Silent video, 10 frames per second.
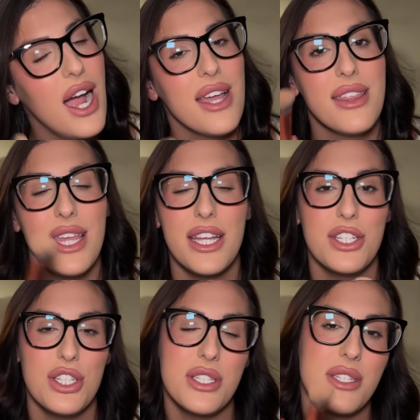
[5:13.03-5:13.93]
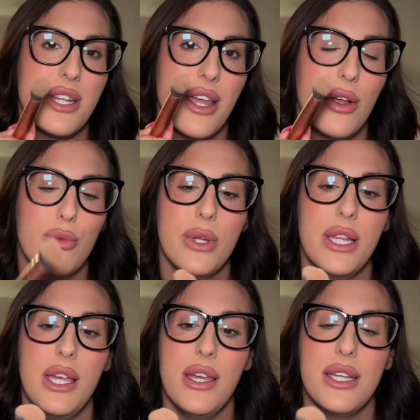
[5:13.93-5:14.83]
I think it just
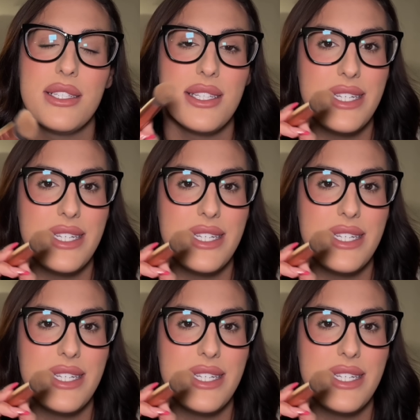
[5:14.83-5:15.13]
really is